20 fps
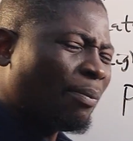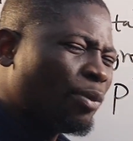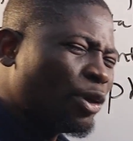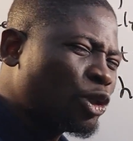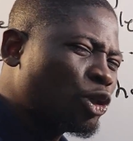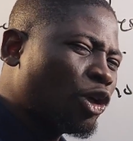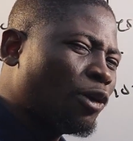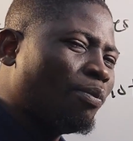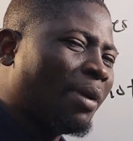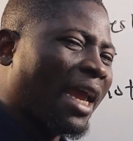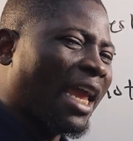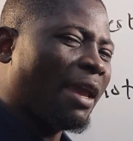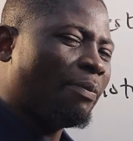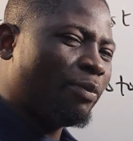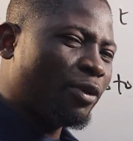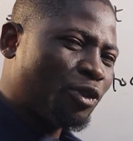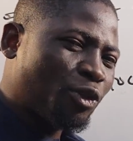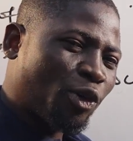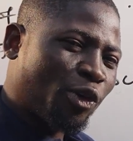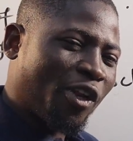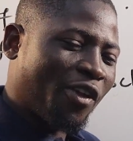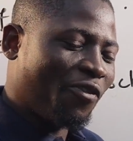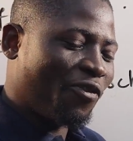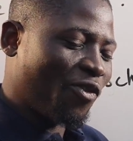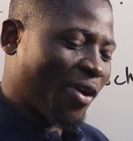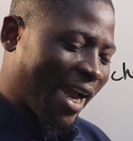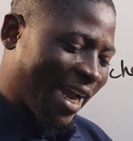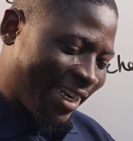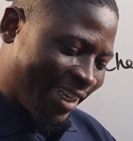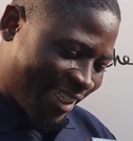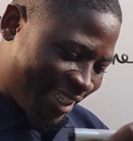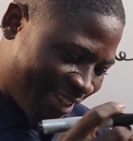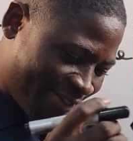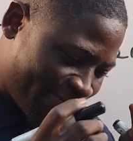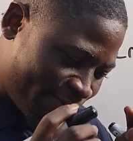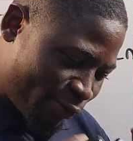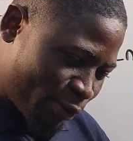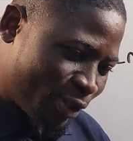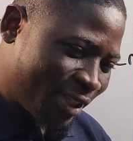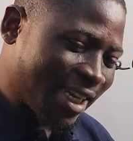episode by episode, if you are a
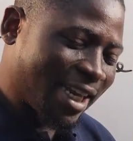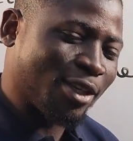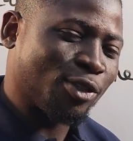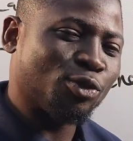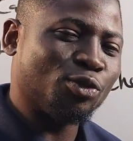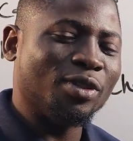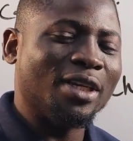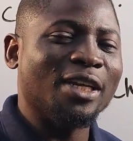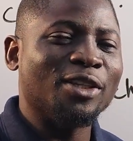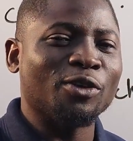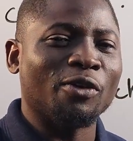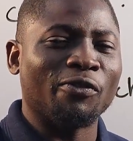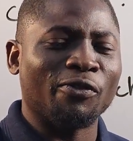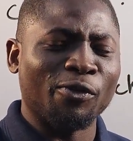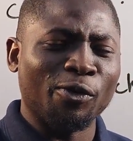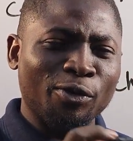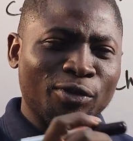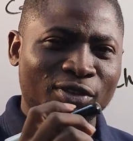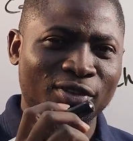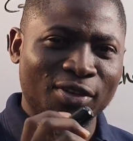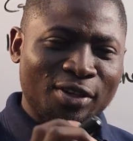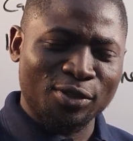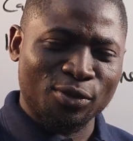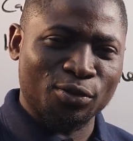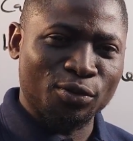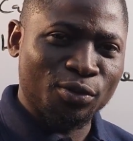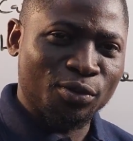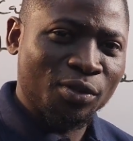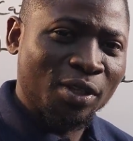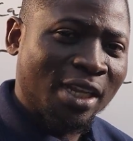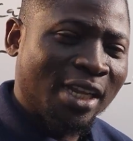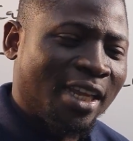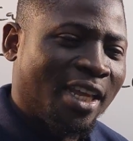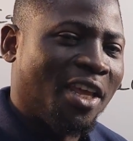devoted student of O3Schools,